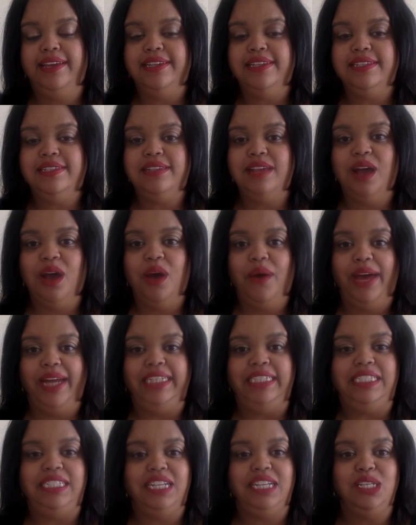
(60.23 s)
So
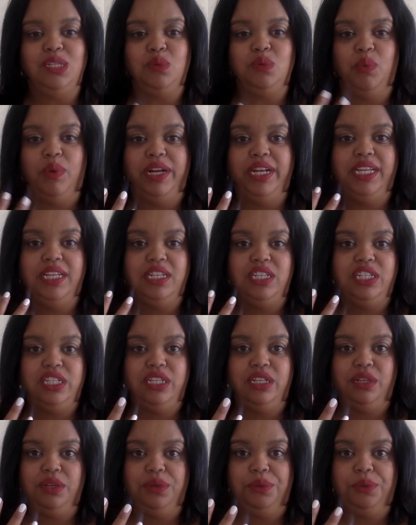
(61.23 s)
I just wanted
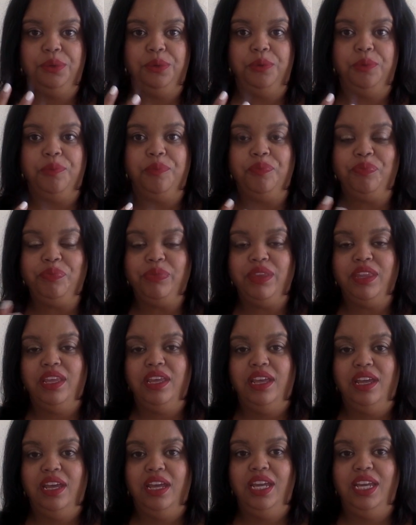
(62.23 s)
to,
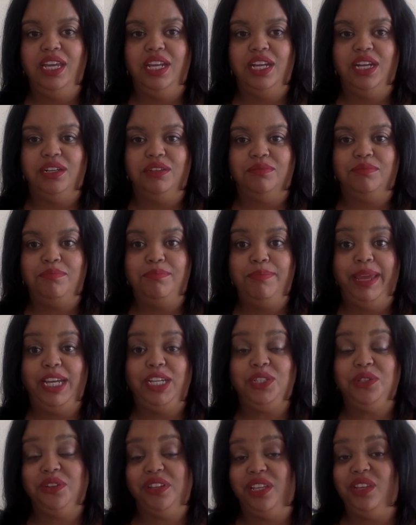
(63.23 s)
make
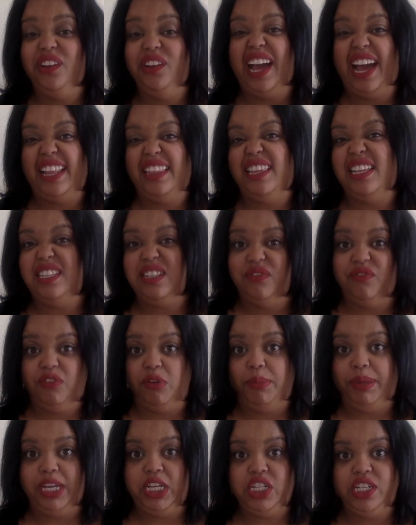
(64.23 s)
sure that you got this
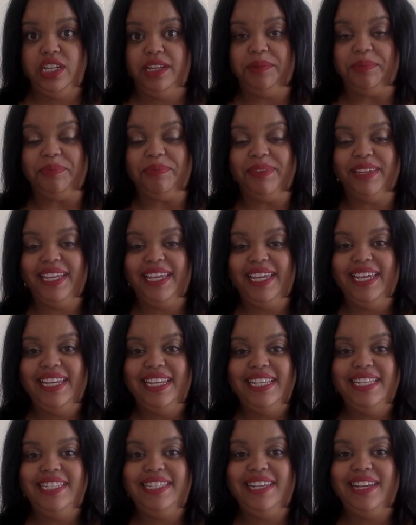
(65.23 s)
information.
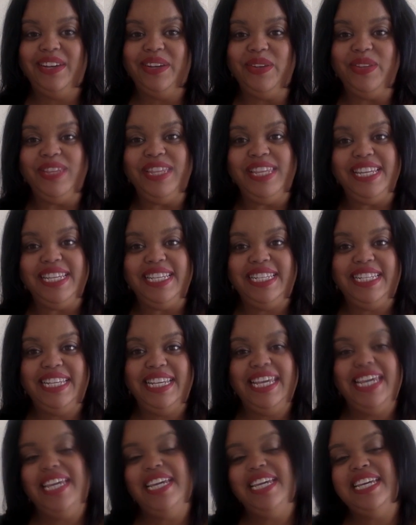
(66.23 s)
So this
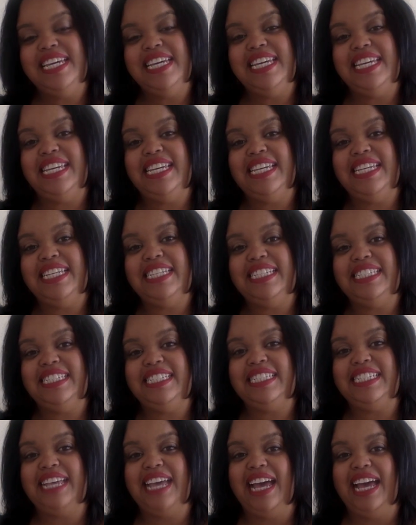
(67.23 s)

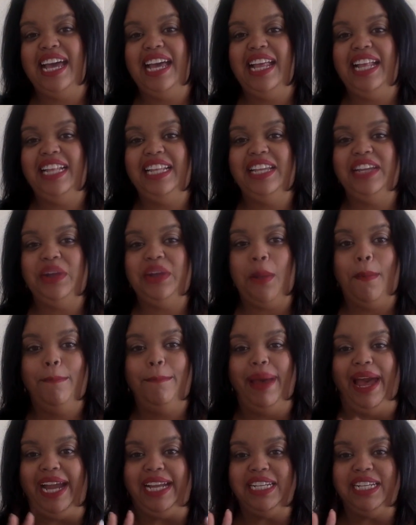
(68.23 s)
is a little
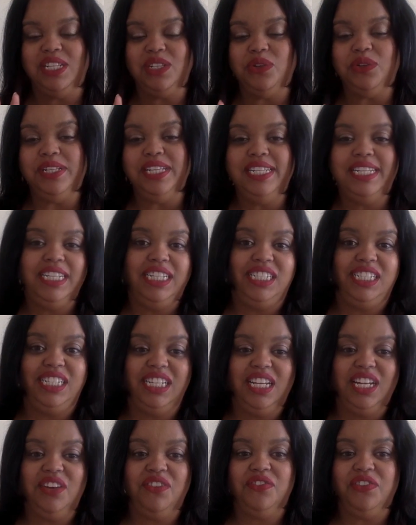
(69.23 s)
back to school
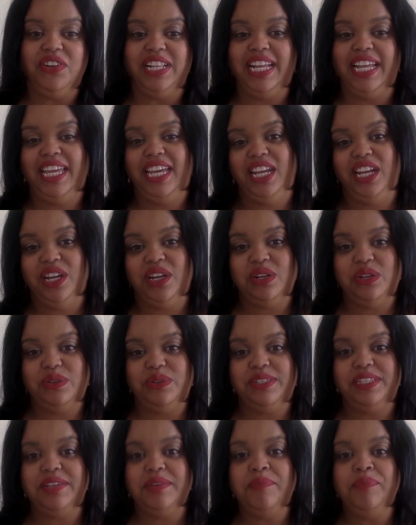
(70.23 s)
edition for the
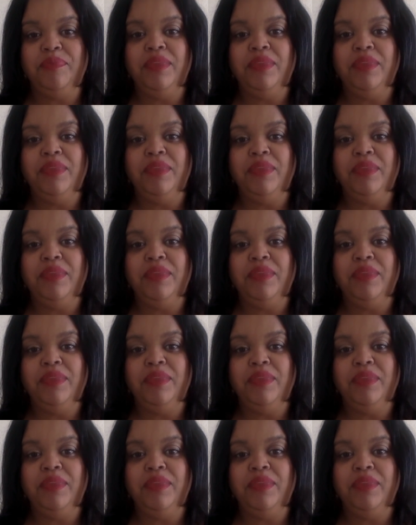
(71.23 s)
kiddos,